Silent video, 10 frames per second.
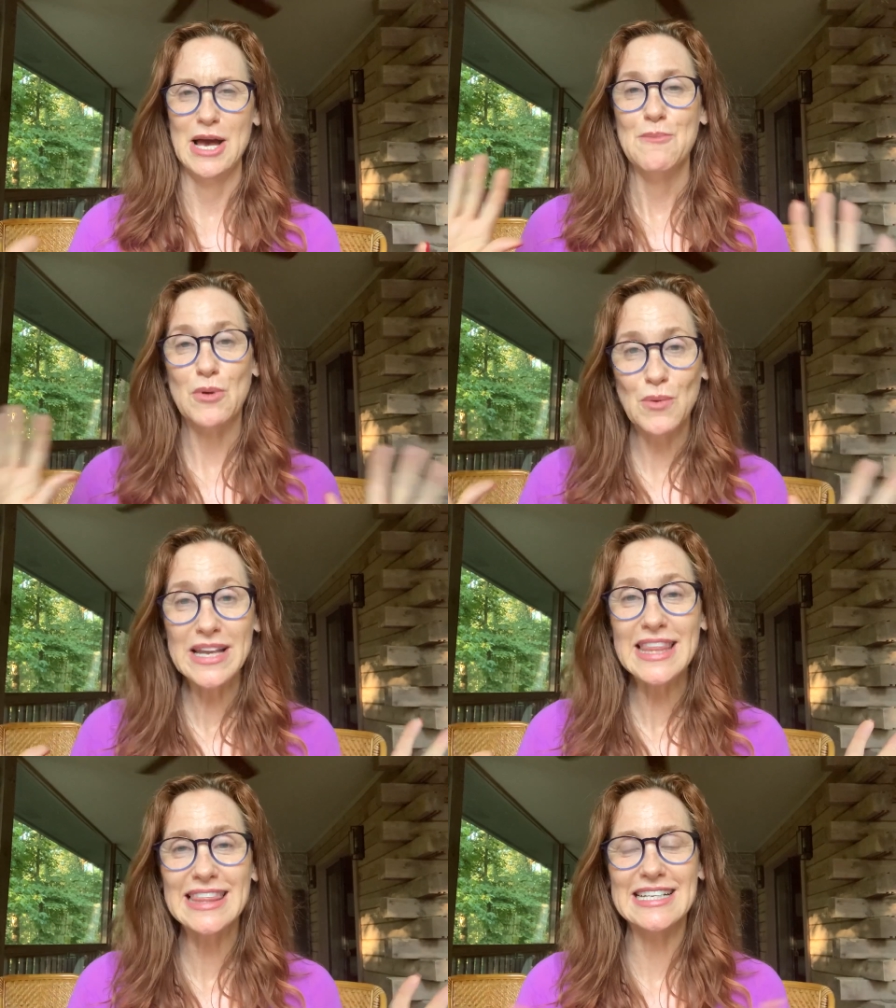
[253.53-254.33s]
But one
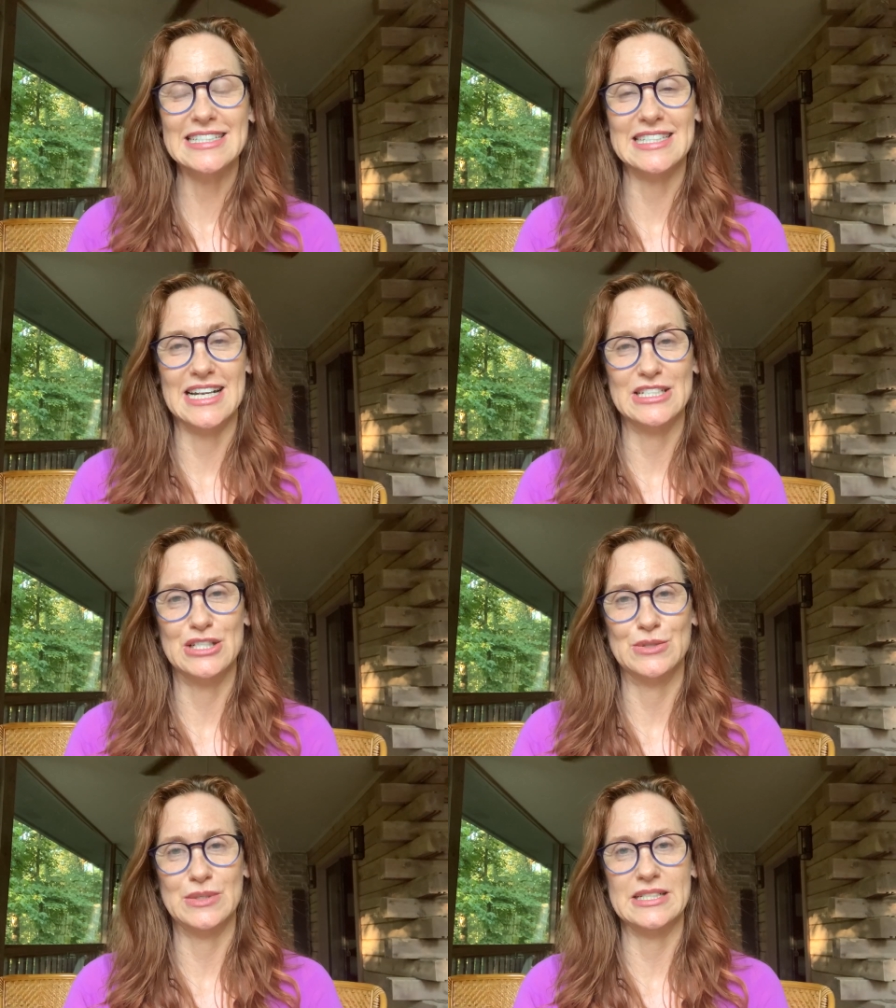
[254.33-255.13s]
of the things that I
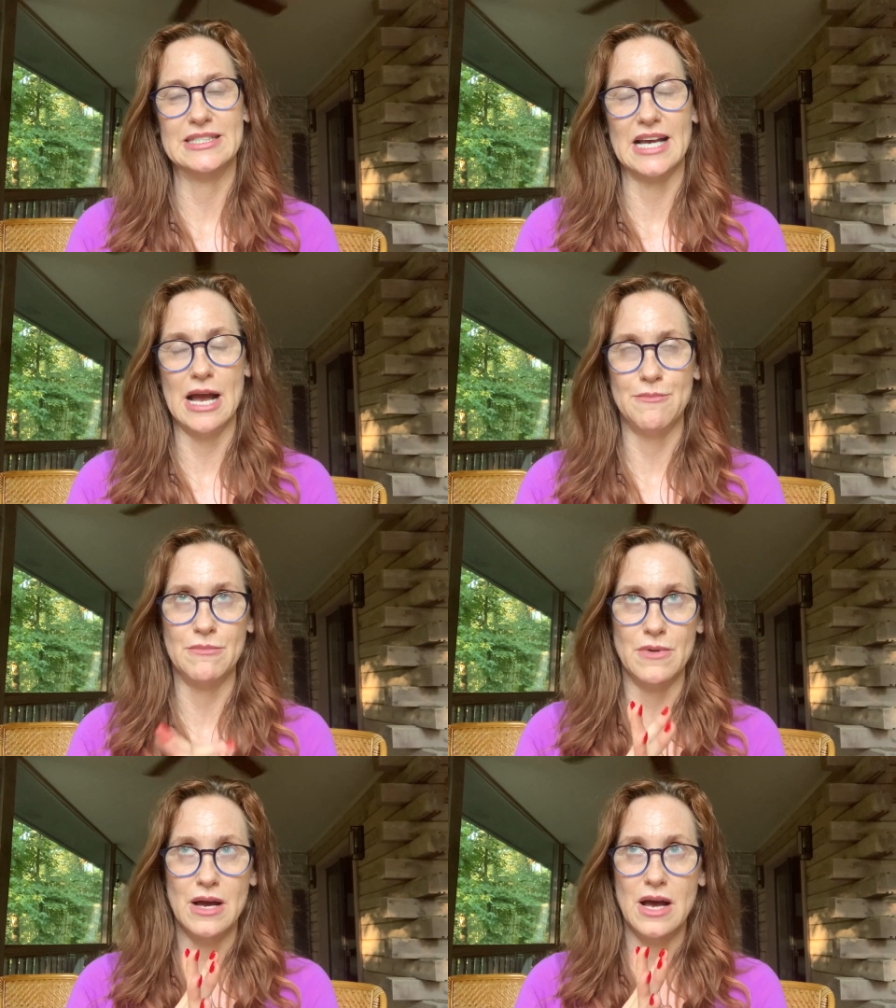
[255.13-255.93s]
do is I'm